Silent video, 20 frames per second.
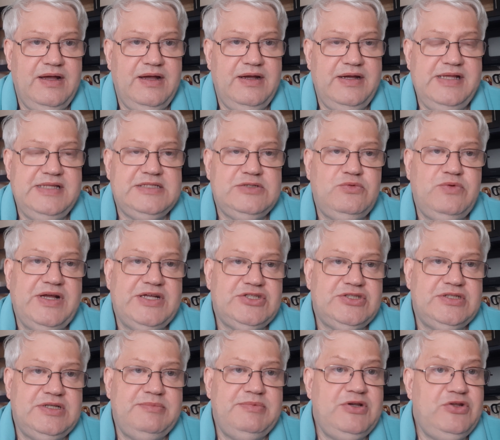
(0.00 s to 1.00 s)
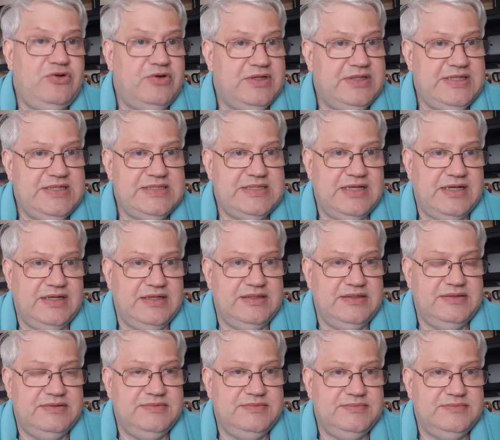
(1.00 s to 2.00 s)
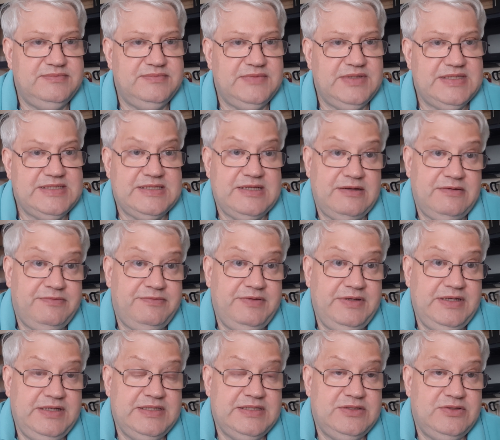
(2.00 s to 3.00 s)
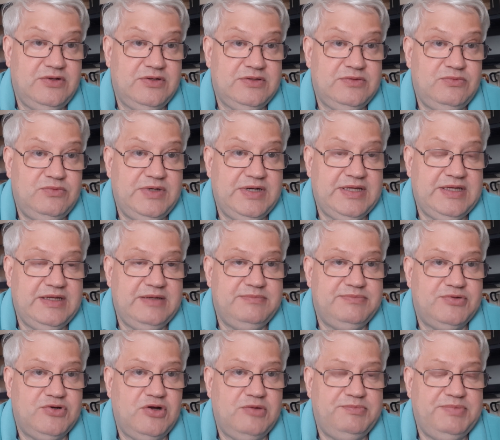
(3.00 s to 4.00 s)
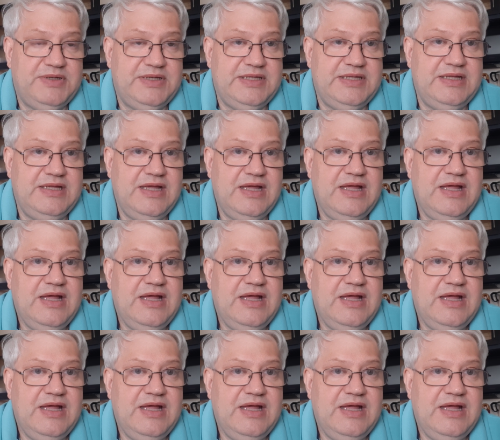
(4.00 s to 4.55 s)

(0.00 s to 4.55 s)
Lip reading: it's questionable your design. Something is not working properly.